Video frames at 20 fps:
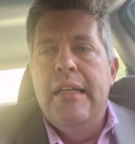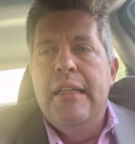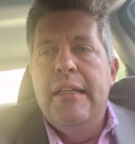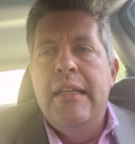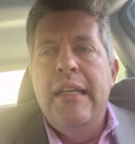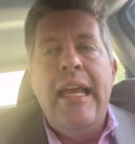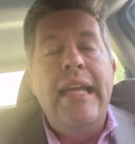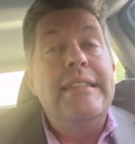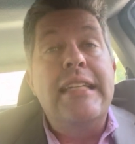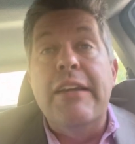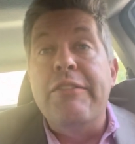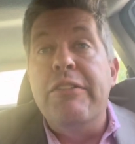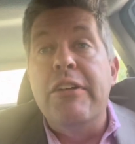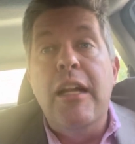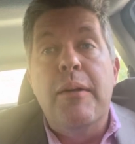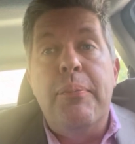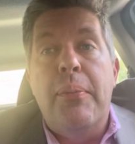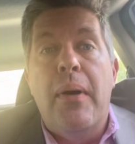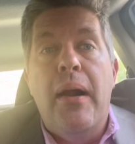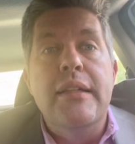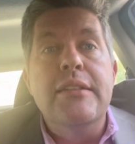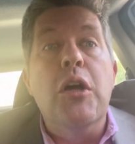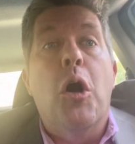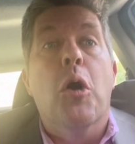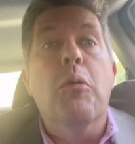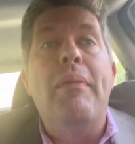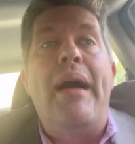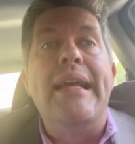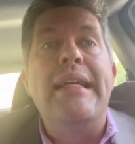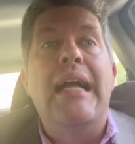He's given up runs.
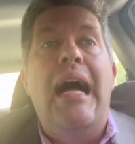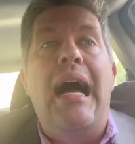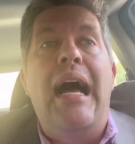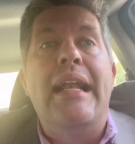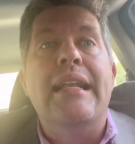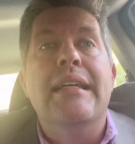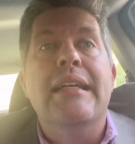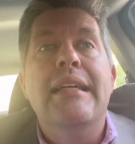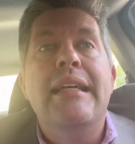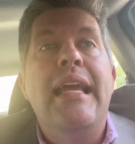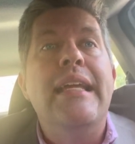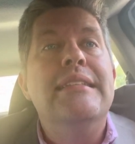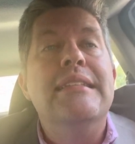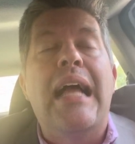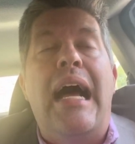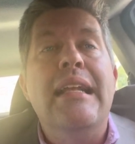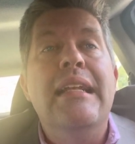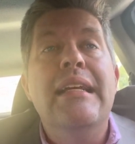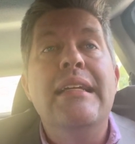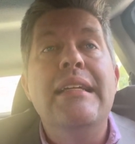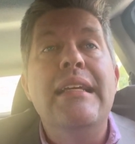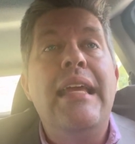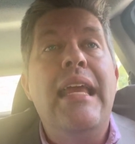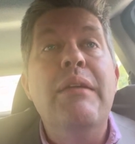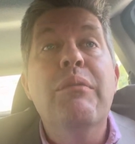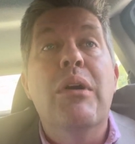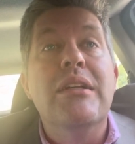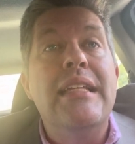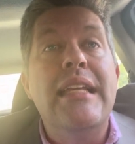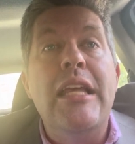Oh my God.
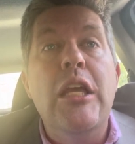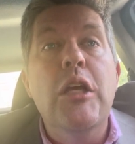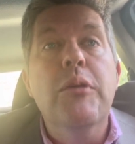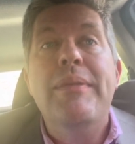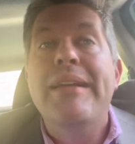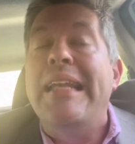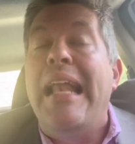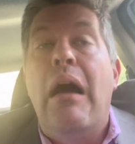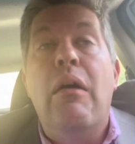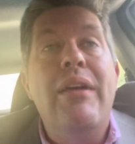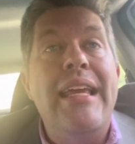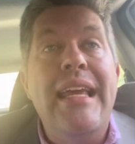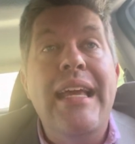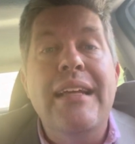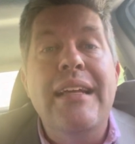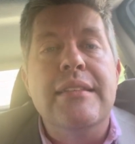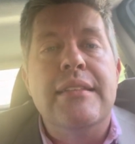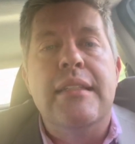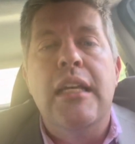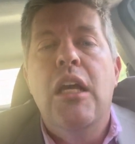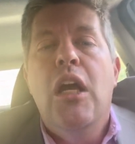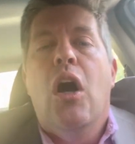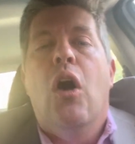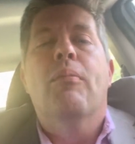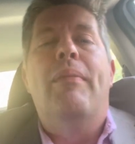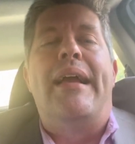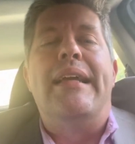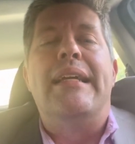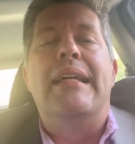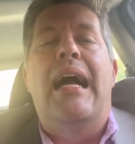He wasn't human, now he is. Oh
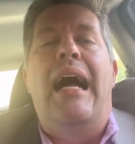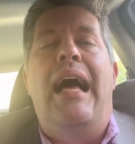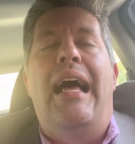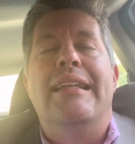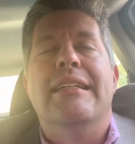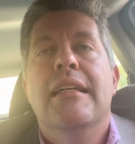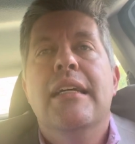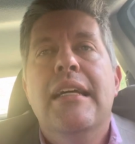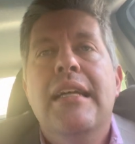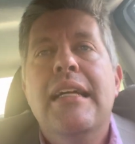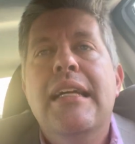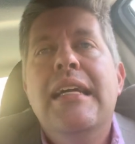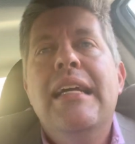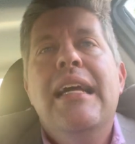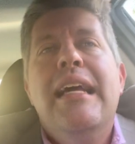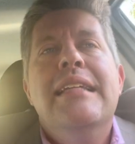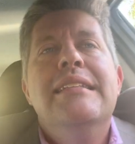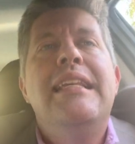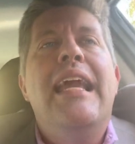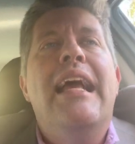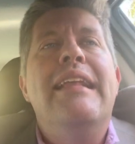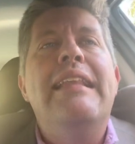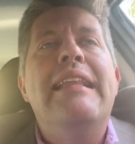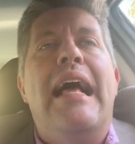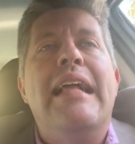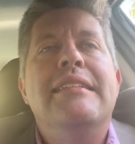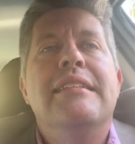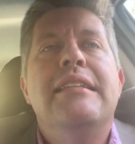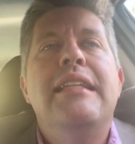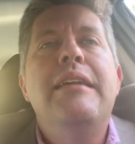my God. See, and
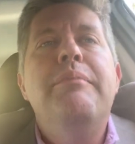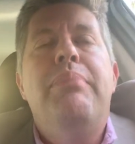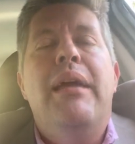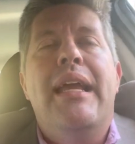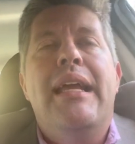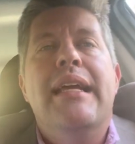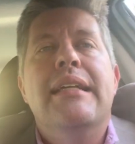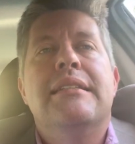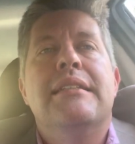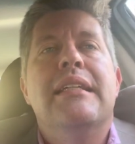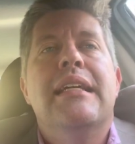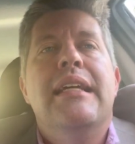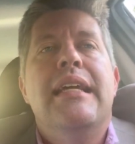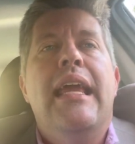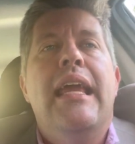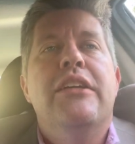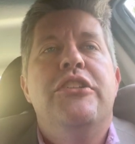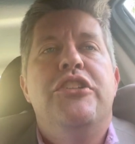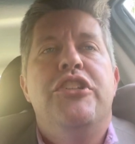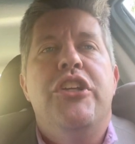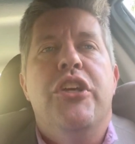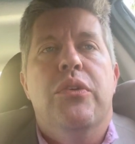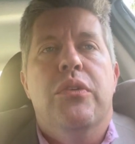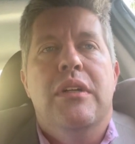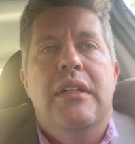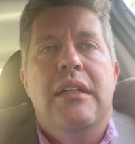that's the biggest issue.